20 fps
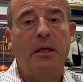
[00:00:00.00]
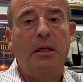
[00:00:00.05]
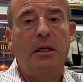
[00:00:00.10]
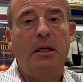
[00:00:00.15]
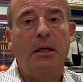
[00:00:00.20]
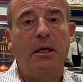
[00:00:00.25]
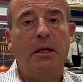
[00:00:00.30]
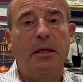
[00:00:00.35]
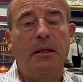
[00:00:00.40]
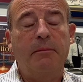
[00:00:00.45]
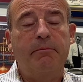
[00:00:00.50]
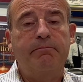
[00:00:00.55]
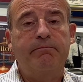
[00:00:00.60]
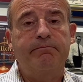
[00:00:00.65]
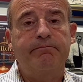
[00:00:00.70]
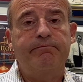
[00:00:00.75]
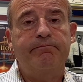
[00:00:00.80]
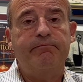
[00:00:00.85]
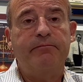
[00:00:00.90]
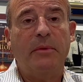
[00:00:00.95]

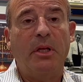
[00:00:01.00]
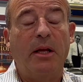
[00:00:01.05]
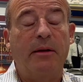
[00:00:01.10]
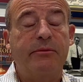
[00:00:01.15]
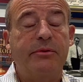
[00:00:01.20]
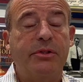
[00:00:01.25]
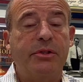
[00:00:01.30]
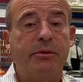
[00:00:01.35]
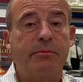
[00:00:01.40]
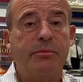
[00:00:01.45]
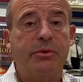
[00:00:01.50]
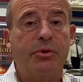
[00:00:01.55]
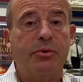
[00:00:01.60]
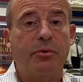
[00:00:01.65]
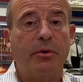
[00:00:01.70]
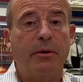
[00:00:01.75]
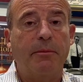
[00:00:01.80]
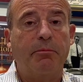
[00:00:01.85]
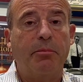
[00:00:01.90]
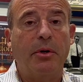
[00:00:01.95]
have some
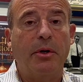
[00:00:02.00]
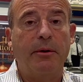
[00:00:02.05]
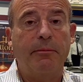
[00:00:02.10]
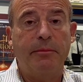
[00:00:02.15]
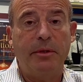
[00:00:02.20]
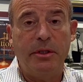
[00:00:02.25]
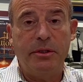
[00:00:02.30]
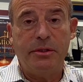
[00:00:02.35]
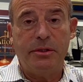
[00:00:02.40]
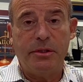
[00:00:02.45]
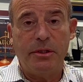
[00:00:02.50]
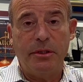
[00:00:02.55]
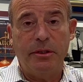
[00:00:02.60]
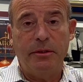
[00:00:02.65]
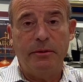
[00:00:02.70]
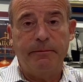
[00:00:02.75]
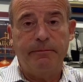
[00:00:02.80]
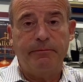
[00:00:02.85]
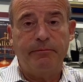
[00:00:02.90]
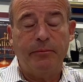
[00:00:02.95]
sort of permanency
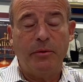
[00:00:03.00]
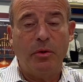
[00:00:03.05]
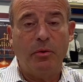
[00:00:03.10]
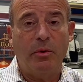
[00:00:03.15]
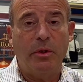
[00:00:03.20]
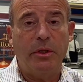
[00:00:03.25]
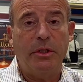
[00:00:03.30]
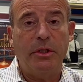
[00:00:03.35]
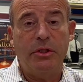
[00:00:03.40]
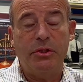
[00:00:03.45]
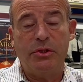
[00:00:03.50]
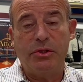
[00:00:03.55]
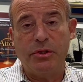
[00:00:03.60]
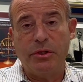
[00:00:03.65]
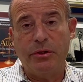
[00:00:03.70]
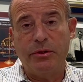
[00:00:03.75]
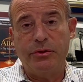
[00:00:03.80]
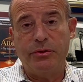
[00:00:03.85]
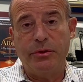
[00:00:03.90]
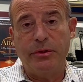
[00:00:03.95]
or need
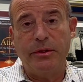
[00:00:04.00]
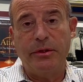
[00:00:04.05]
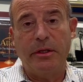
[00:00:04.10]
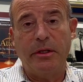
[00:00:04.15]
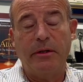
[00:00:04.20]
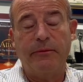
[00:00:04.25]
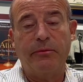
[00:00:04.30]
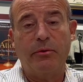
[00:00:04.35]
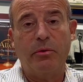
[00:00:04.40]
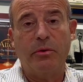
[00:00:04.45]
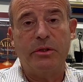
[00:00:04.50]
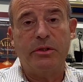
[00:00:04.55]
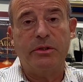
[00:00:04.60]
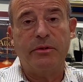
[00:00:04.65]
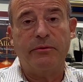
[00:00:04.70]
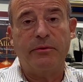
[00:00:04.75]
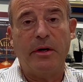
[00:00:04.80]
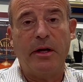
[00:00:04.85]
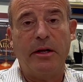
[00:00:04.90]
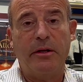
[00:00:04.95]
surgery, then of course the
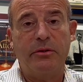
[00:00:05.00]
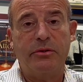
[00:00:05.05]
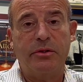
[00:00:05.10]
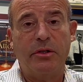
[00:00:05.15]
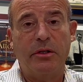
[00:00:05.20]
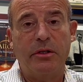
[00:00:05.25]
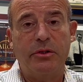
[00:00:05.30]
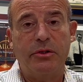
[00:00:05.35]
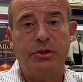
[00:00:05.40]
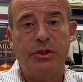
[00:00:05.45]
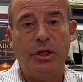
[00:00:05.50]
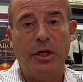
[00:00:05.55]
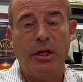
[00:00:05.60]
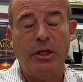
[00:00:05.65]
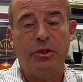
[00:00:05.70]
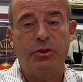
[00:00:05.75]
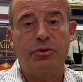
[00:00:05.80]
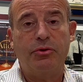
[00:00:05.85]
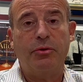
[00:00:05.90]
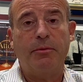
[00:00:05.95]
value is going to
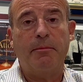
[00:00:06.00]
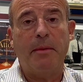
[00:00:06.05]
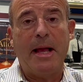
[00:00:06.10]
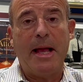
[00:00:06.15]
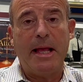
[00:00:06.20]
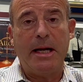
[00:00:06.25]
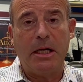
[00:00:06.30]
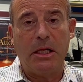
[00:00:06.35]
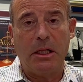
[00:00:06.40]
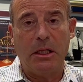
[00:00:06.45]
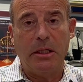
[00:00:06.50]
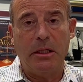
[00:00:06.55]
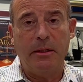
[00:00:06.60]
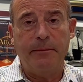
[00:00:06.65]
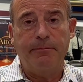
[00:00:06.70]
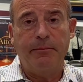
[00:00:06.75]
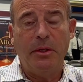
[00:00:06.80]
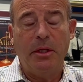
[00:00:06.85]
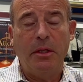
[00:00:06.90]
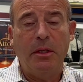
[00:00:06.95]
change dramatically.
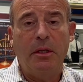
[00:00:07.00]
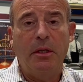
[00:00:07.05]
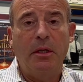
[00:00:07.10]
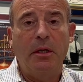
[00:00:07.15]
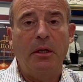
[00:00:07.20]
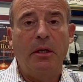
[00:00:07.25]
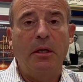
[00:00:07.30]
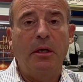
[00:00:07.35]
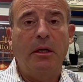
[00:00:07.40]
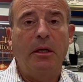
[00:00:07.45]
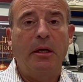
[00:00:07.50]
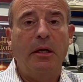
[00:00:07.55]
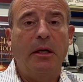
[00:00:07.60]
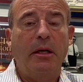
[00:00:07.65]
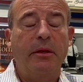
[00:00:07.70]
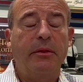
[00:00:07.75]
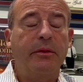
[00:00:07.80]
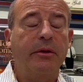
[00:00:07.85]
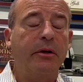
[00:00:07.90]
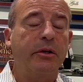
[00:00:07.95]

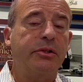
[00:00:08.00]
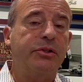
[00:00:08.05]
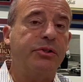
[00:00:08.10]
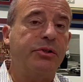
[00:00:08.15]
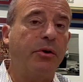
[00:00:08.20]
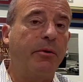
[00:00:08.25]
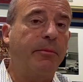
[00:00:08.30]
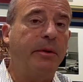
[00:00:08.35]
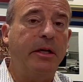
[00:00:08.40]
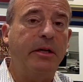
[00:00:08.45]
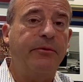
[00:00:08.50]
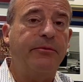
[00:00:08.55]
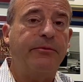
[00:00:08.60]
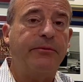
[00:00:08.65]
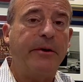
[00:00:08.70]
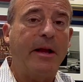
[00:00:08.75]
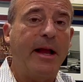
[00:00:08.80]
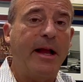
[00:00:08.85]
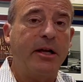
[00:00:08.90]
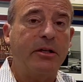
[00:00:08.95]
There are so many
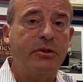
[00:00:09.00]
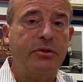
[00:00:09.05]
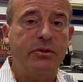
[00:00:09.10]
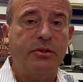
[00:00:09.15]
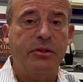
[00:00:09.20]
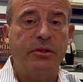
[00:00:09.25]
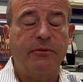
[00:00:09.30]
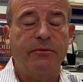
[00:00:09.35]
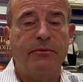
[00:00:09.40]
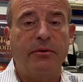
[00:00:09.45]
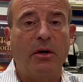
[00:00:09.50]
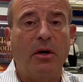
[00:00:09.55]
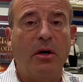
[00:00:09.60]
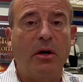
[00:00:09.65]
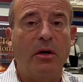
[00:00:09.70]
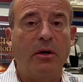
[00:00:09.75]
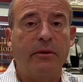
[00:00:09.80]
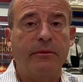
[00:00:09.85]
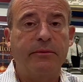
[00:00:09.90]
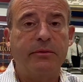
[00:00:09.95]
factors
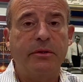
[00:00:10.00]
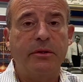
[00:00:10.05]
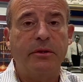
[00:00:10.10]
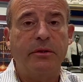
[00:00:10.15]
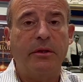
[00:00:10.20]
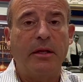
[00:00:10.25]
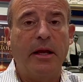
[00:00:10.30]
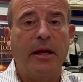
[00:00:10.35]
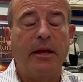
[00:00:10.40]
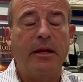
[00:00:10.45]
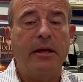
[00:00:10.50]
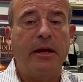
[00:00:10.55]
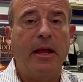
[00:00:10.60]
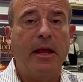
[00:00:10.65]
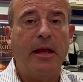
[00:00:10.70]
involved that